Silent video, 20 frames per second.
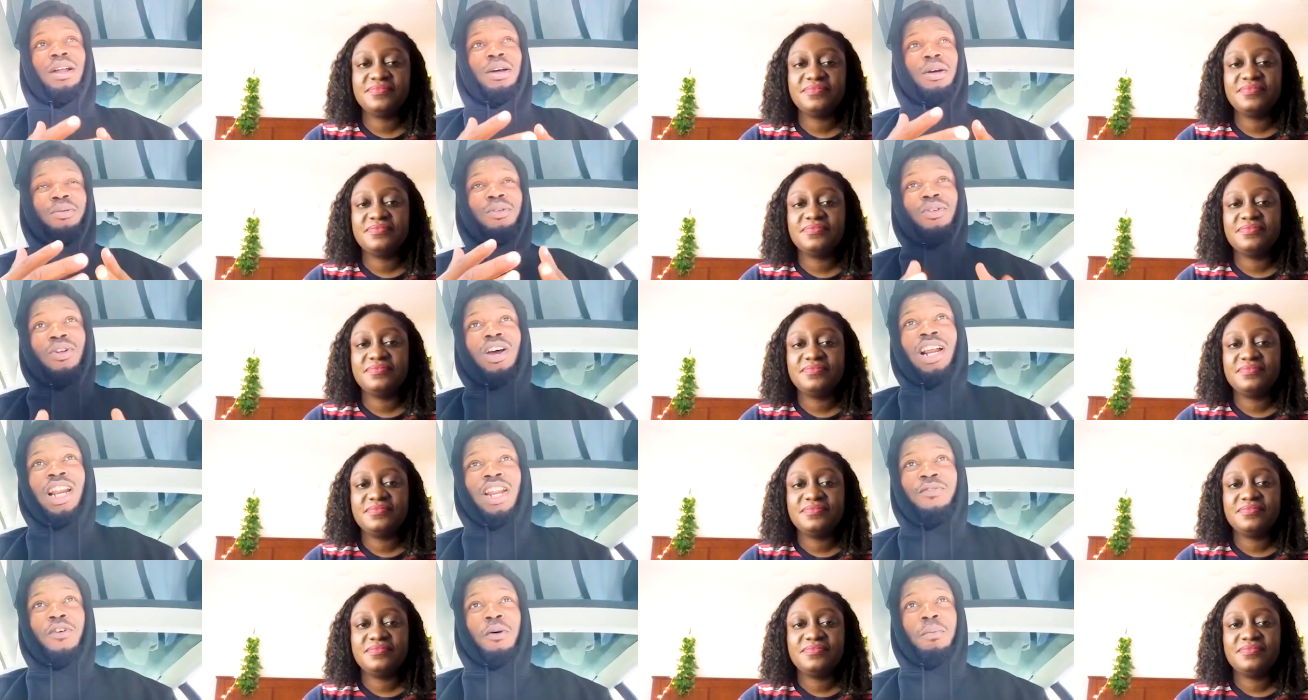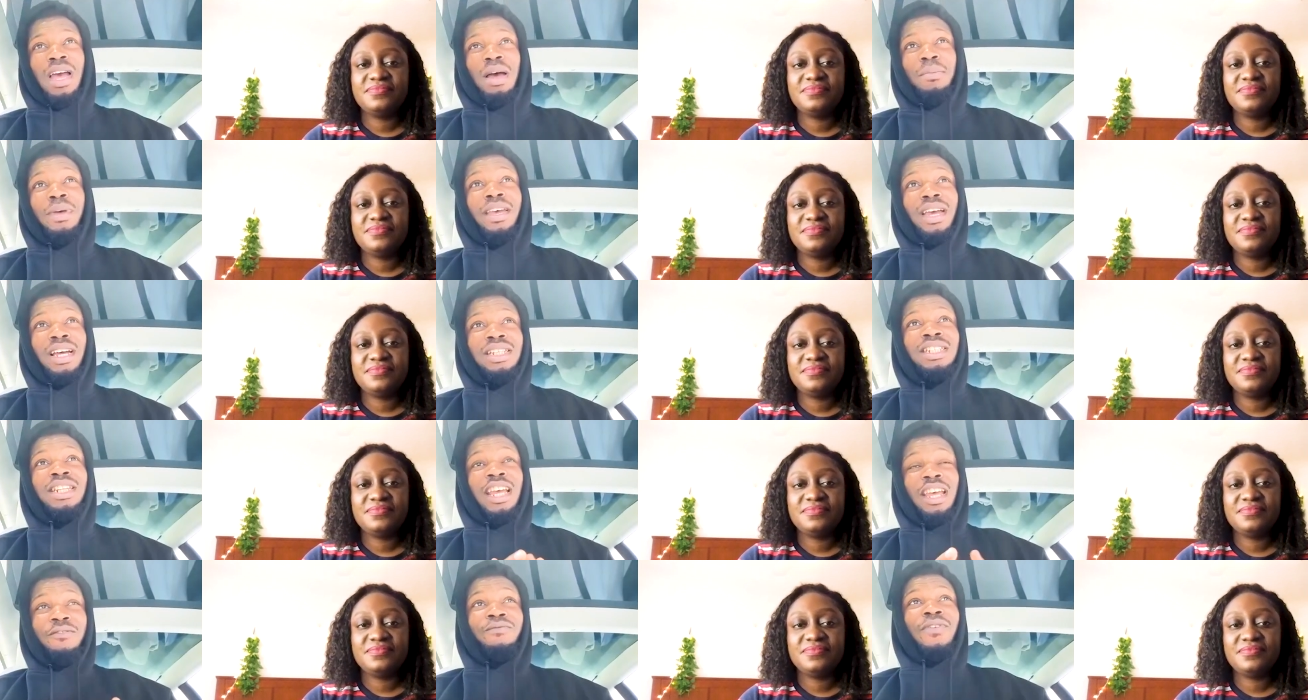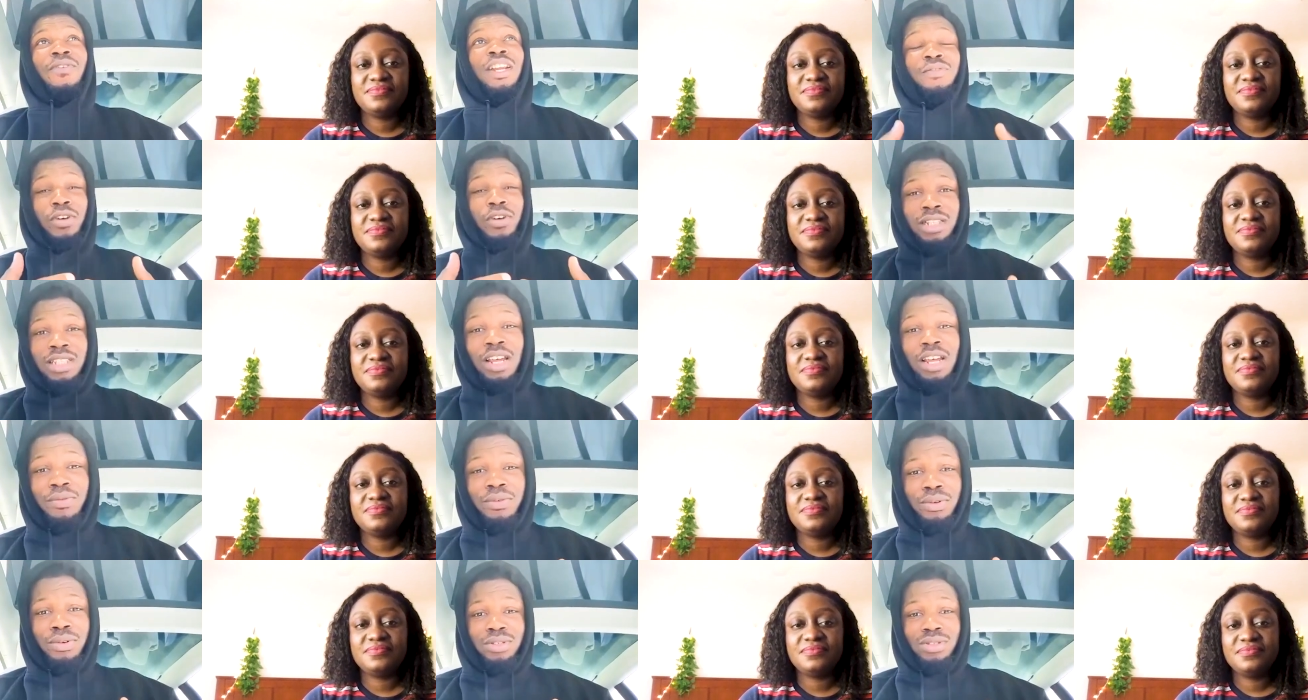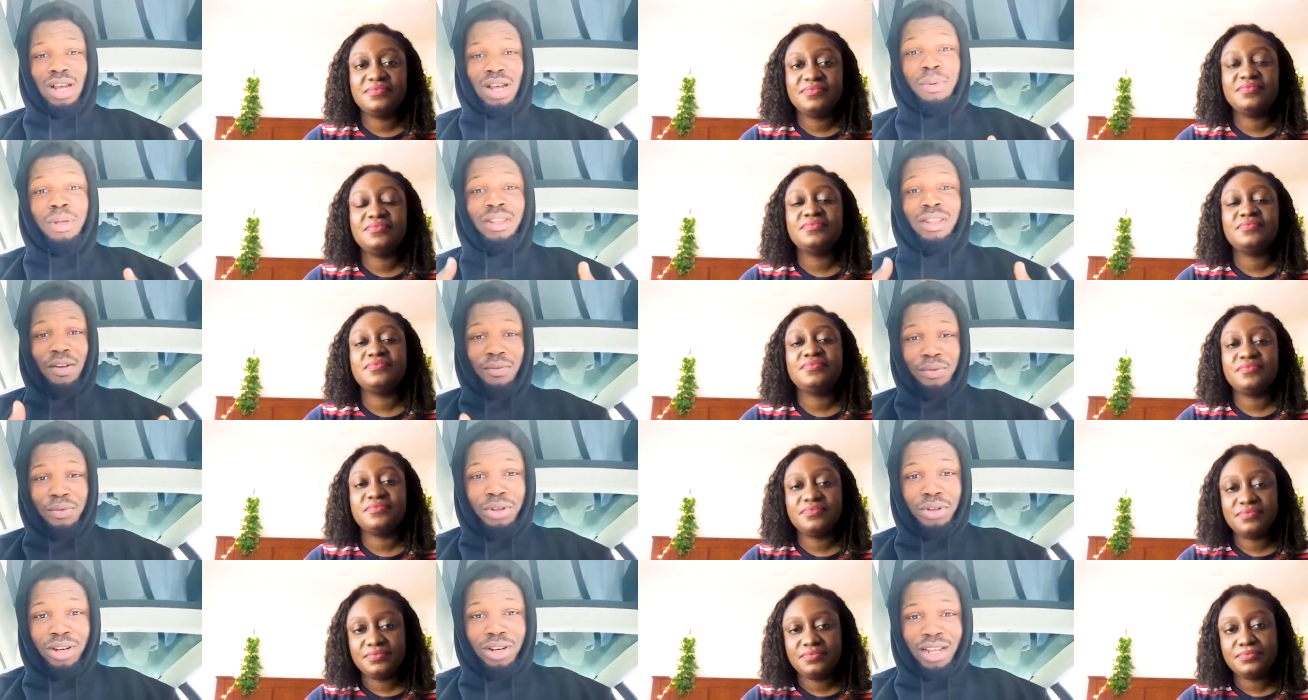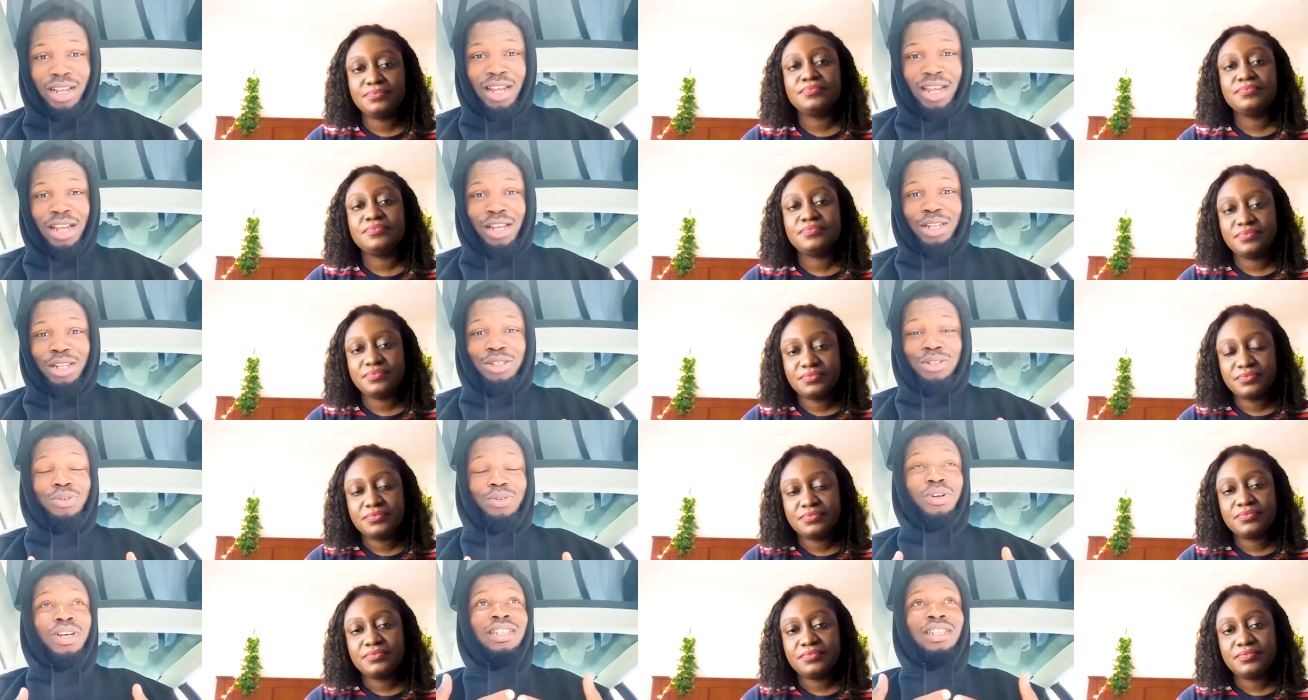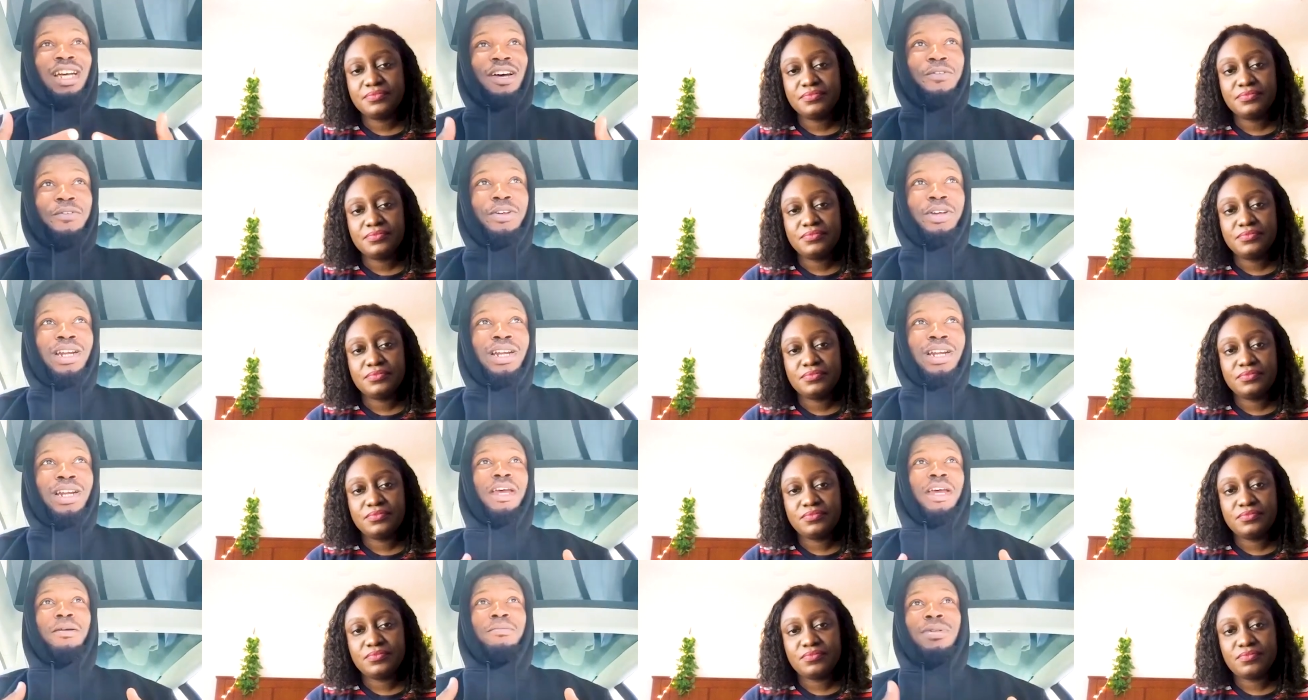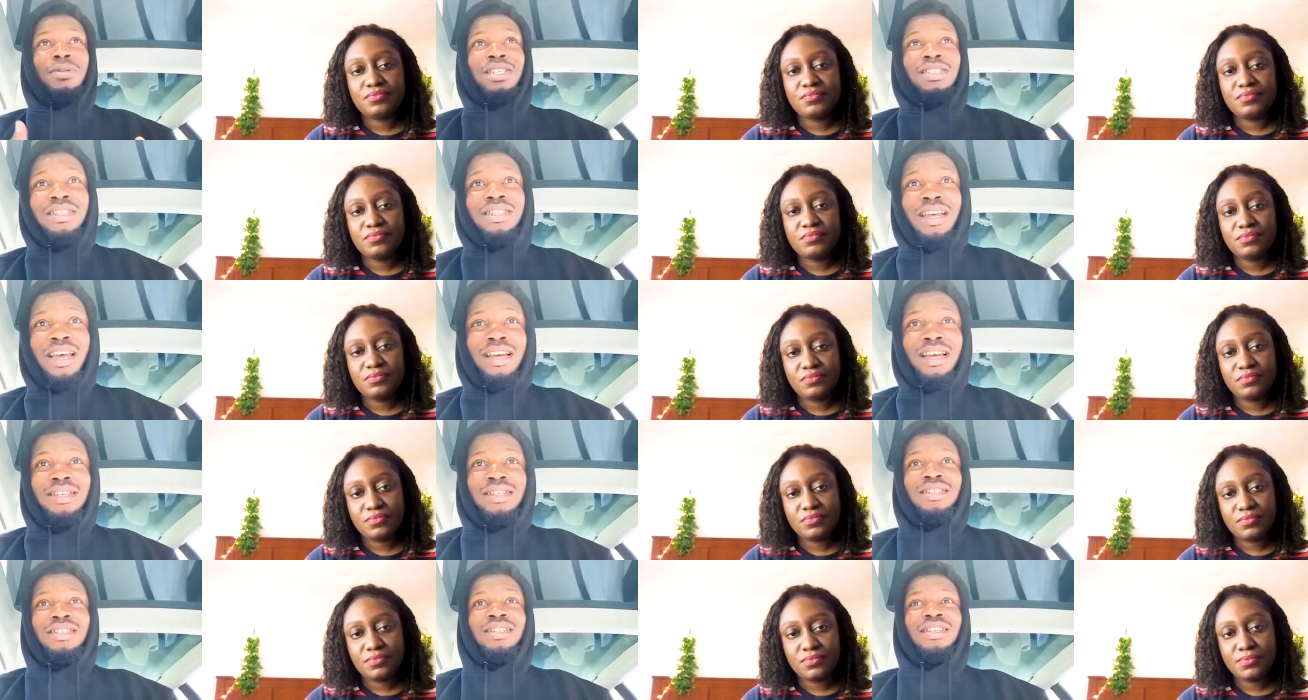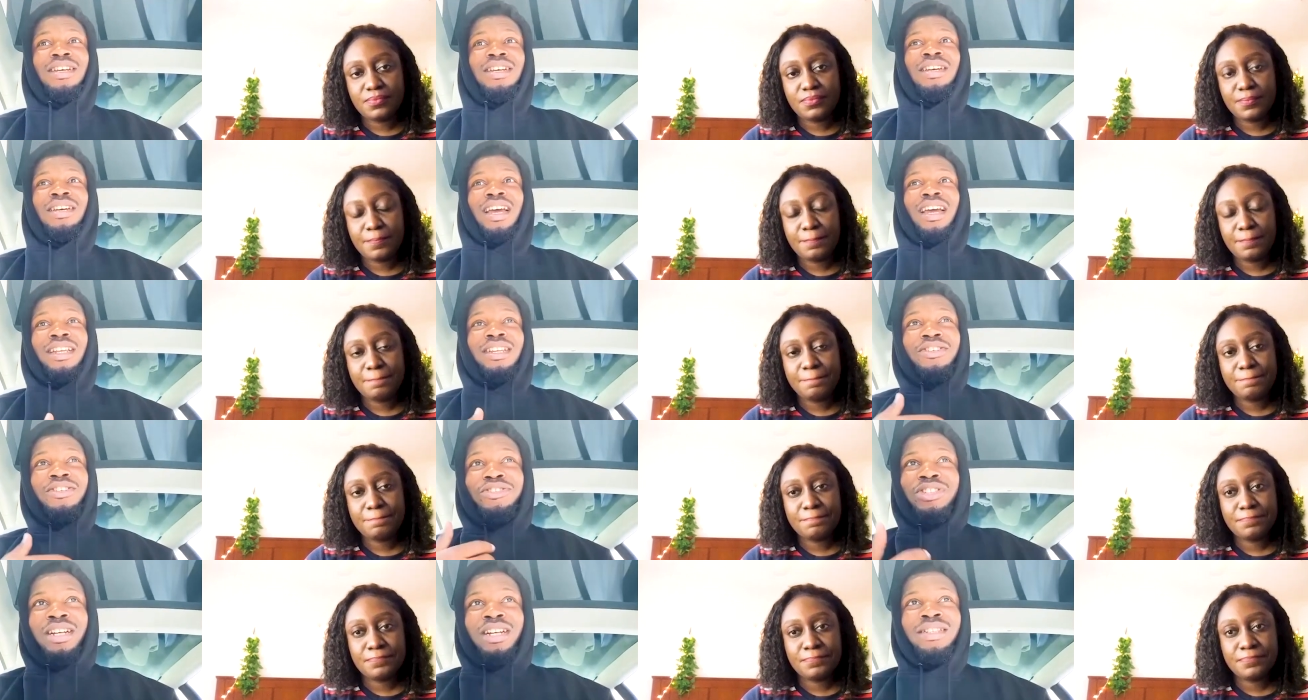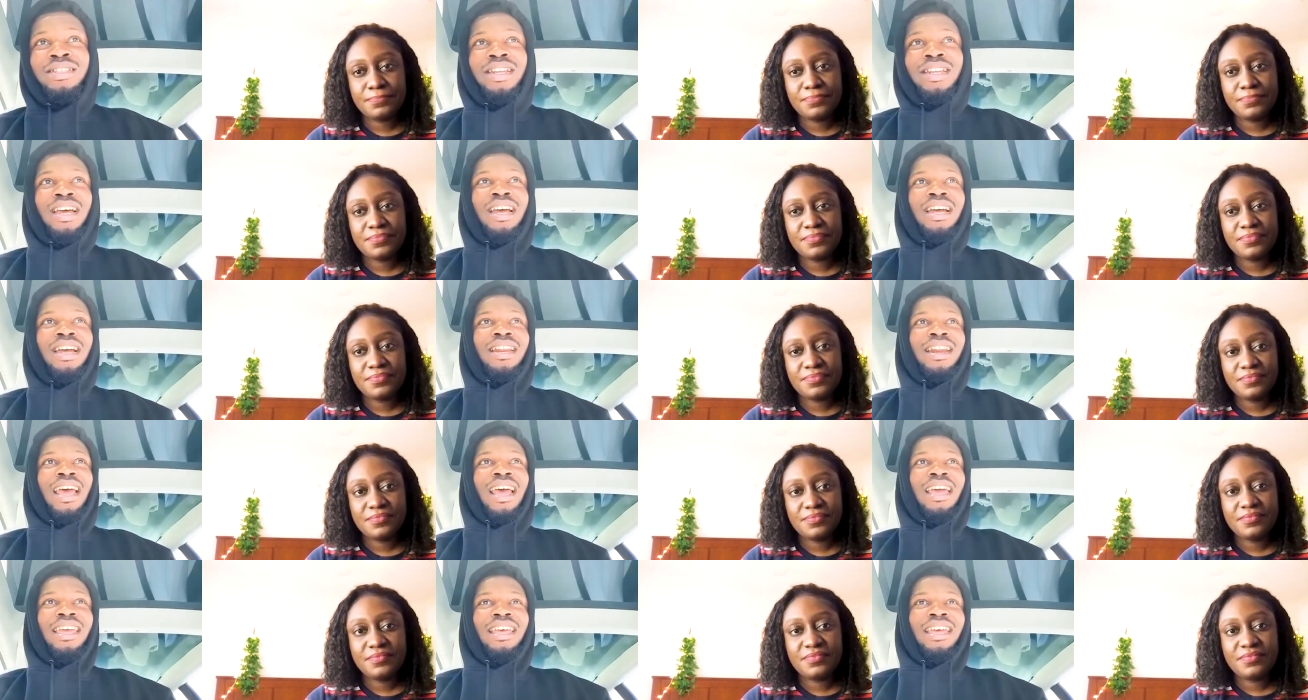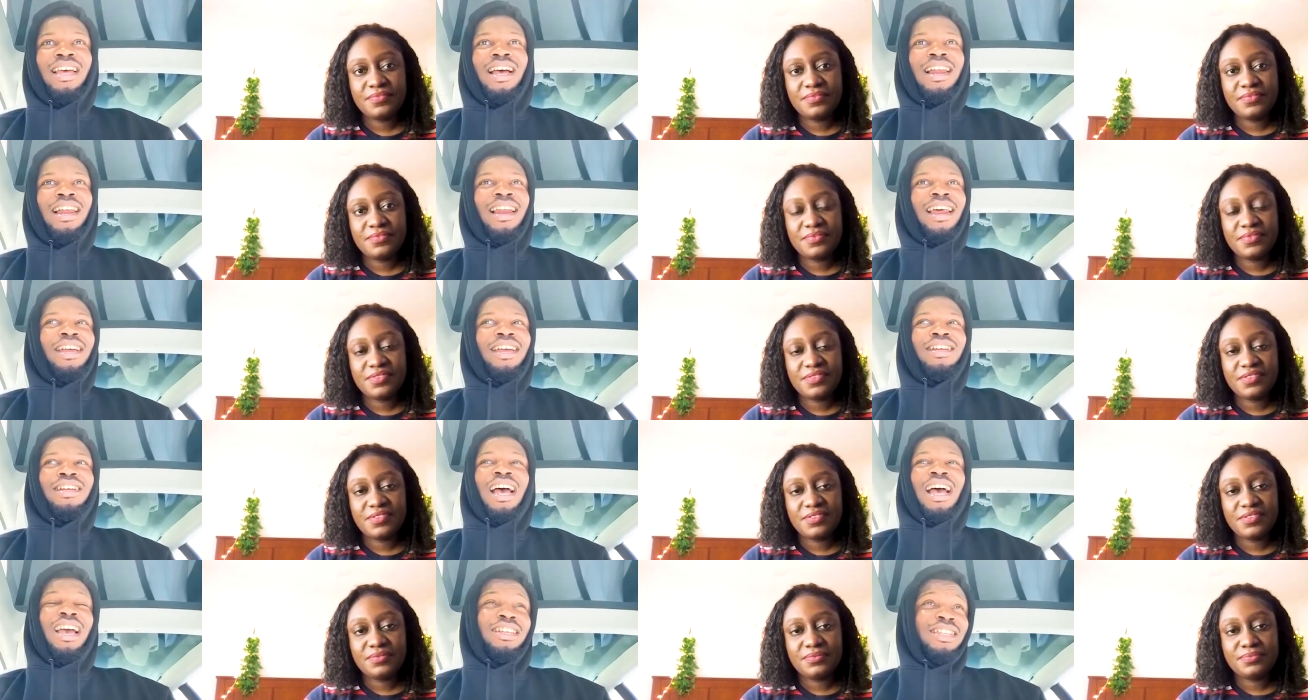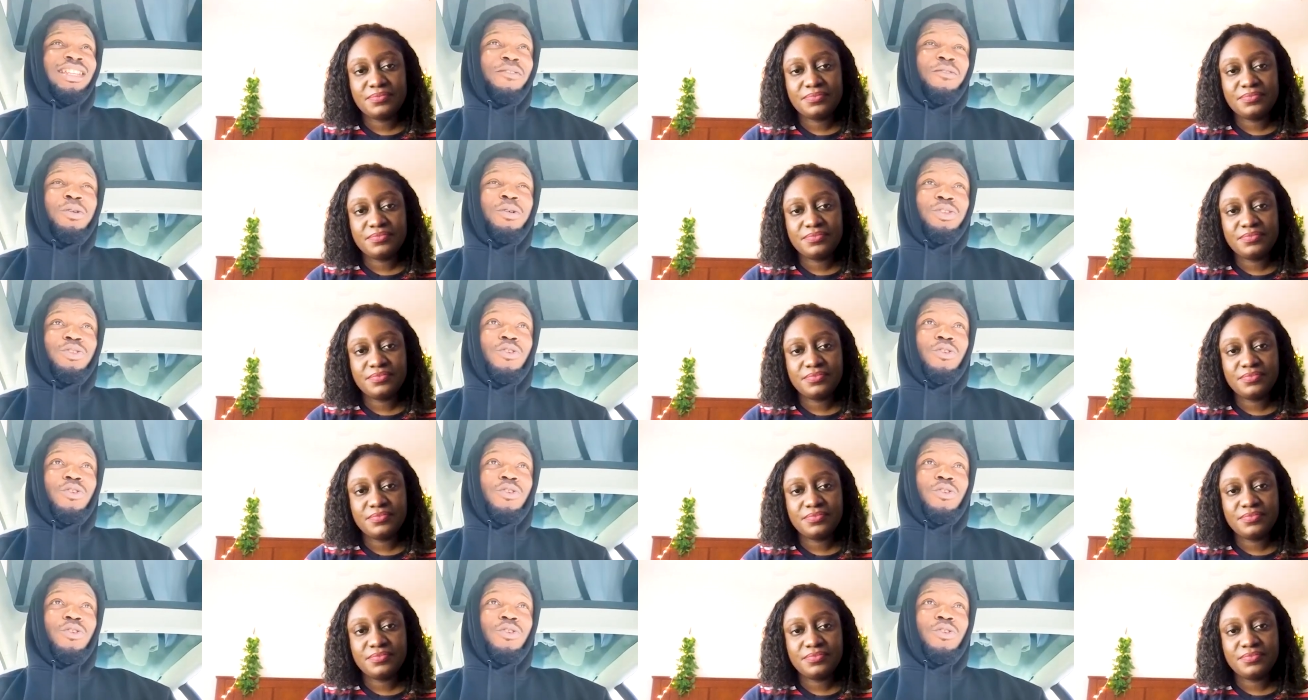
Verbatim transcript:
Speaker 1: luckily for me I've been getting invite for interviews. I've been interviewing, so interviewing and making mistakes, getting rejected. Like like I interviewed with